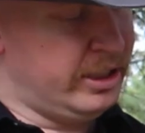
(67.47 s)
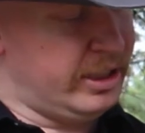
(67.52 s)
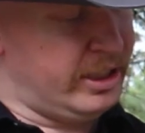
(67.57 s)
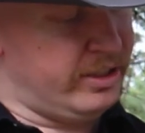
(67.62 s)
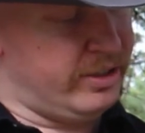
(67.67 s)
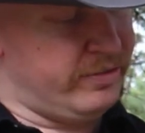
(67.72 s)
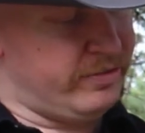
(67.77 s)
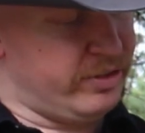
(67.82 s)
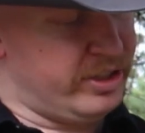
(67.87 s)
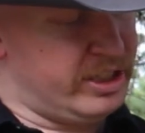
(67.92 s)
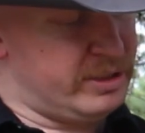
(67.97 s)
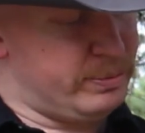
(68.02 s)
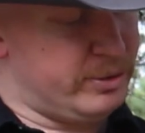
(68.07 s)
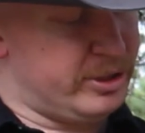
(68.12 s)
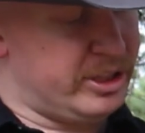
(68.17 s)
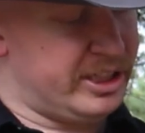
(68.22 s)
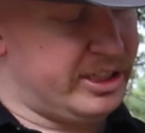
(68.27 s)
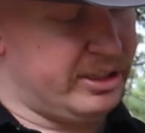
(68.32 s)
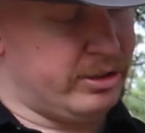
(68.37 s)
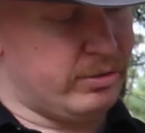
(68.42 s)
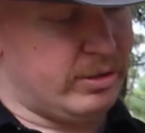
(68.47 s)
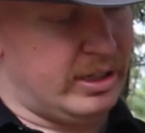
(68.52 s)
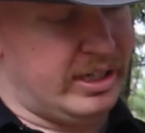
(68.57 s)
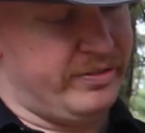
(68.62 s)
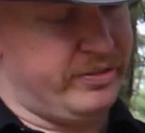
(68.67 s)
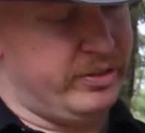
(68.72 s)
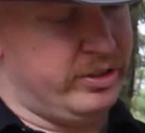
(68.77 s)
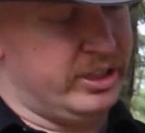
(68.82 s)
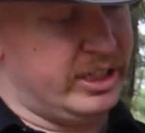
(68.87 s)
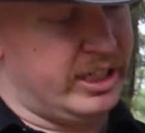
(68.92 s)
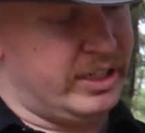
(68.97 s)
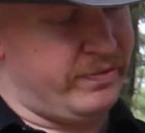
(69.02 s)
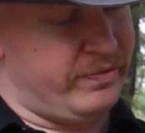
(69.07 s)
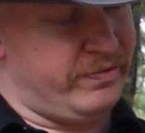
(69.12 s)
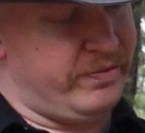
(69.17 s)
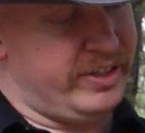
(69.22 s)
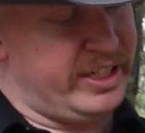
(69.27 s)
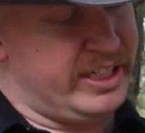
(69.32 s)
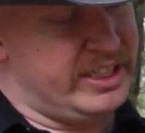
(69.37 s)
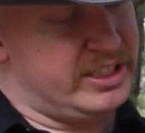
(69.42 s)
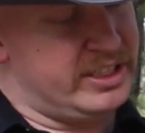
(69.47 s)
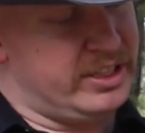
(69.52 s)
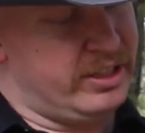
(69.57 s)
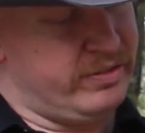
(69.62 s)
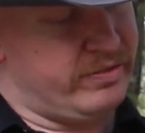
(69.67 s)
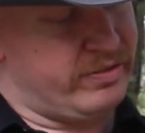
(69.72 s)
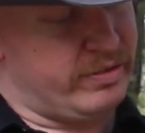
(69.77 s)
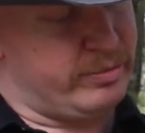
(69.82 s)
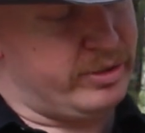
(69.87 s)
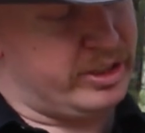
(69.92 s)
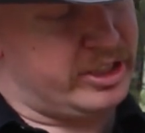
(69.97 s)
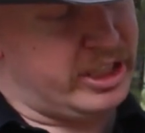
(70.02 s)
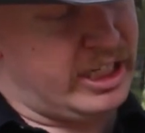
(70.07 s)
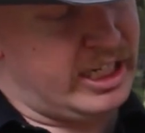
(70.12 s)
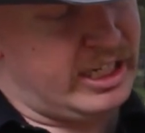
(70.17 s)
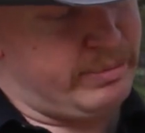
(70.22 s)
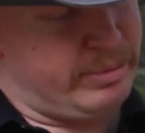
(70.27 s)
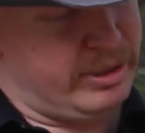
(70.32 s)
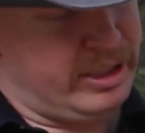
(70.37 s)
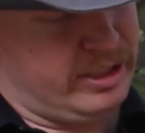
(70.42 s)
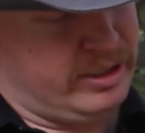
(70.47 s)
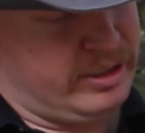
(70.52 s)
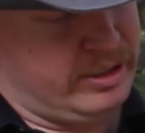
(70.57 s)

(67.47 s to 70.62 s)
And for this particular rifle, it feeds from the top,